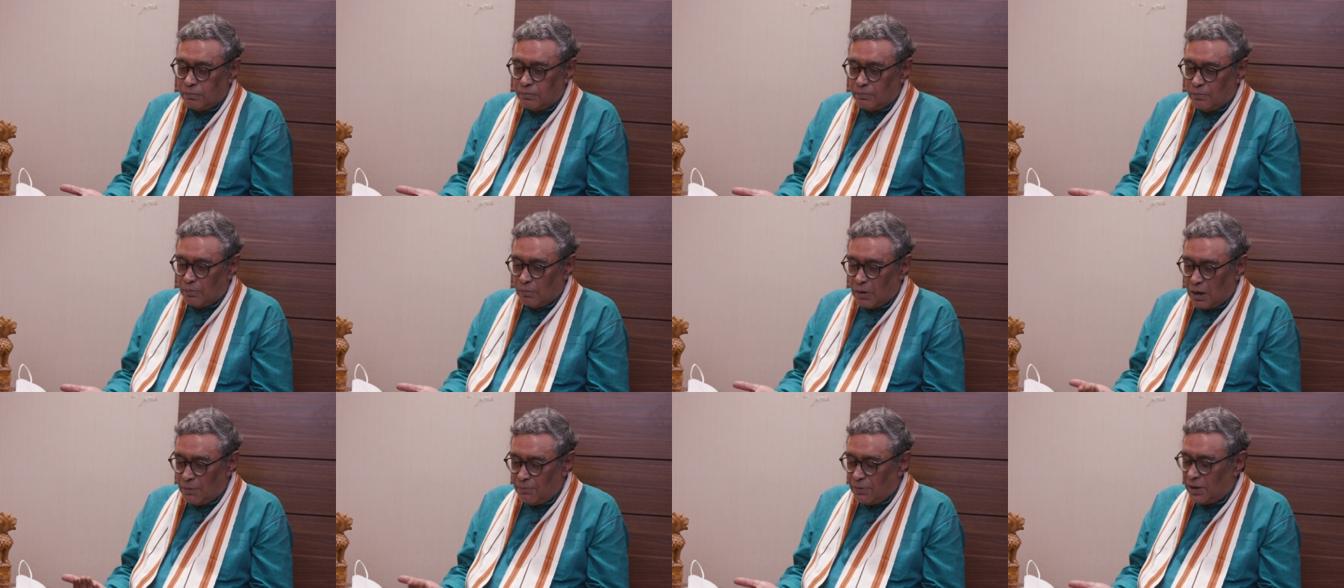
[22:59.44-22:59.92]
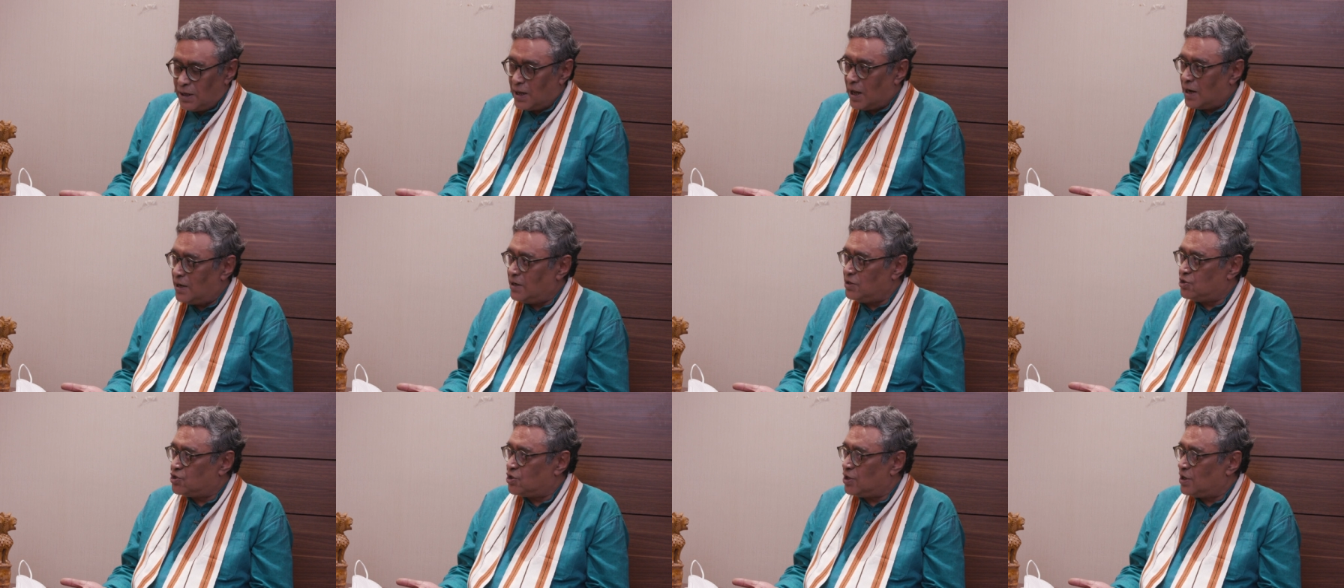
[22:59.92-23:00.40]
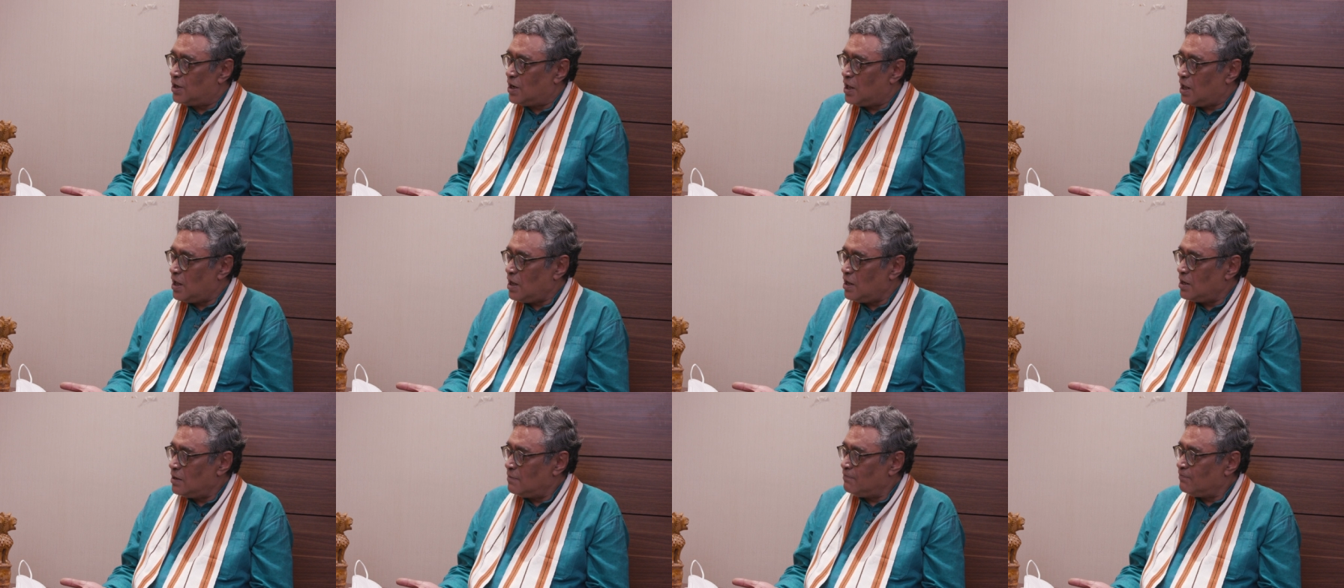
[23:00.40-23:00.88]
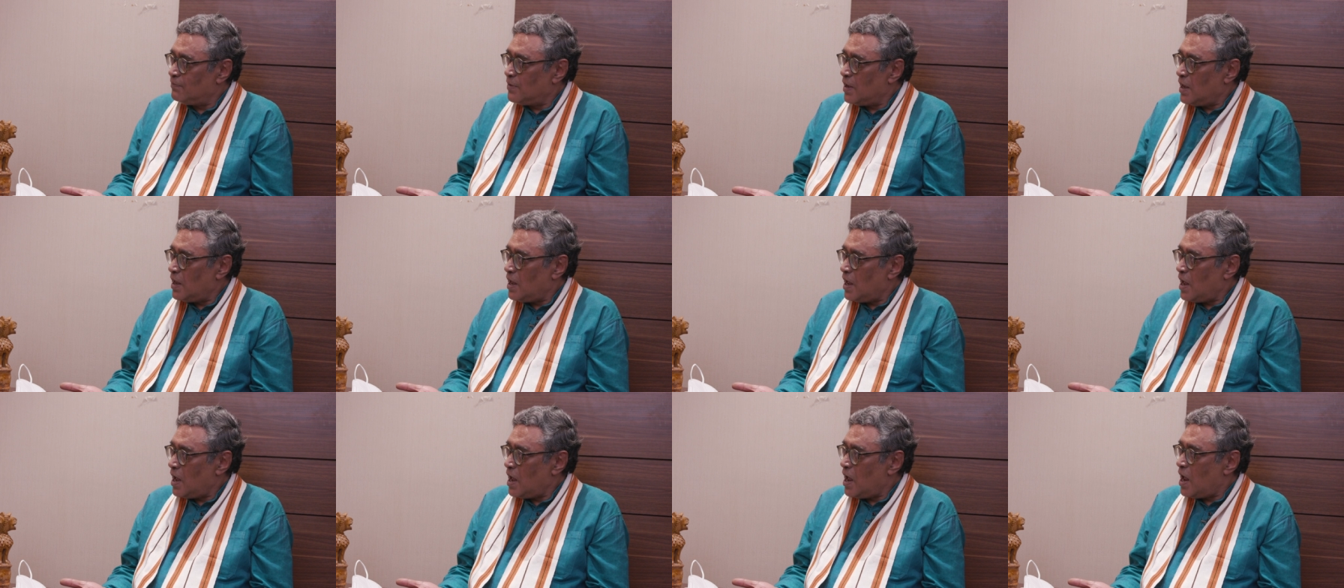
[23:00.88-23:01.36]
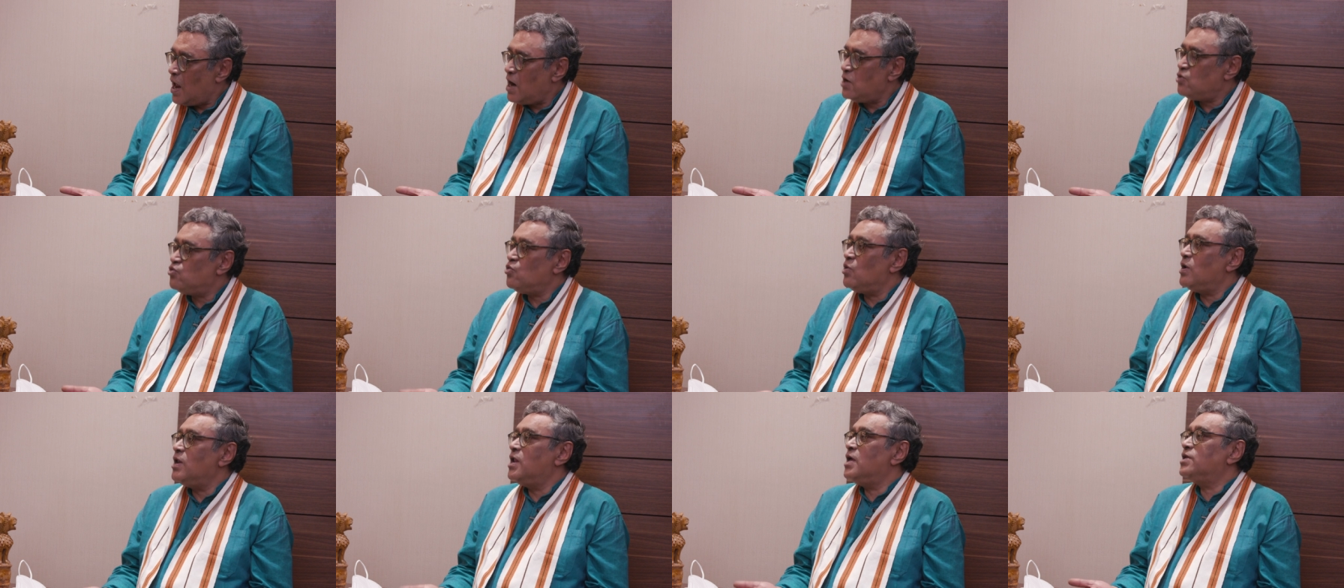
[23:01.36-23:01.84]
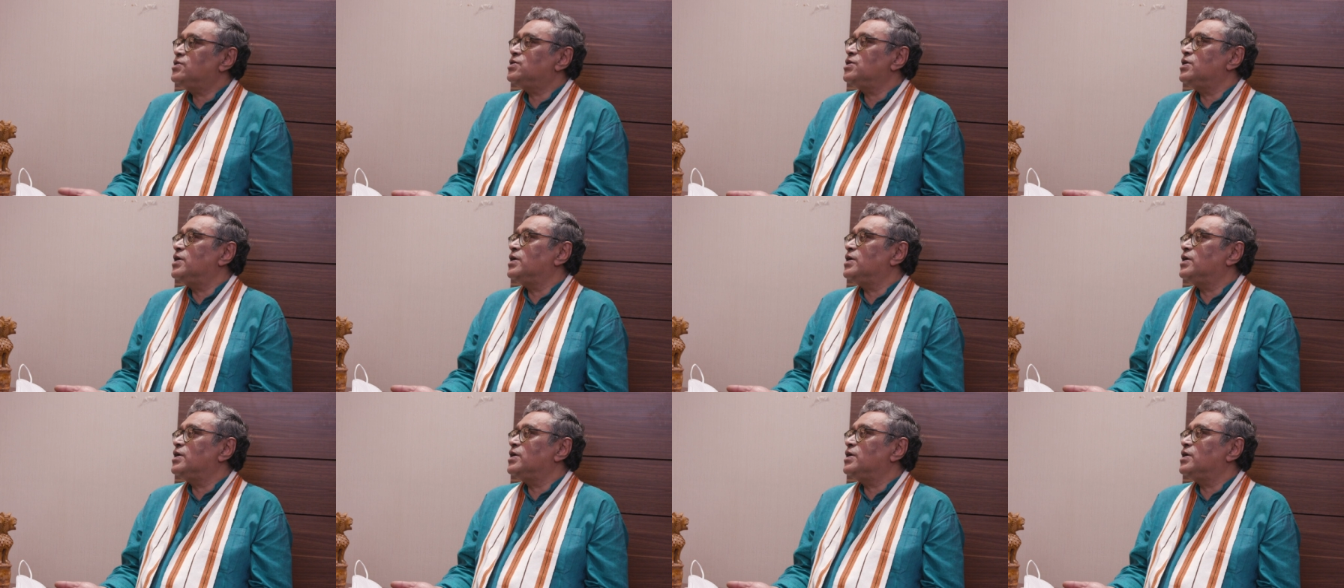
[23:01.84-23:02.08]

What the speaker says: Muhammad Ali Jinnah, and to a lesser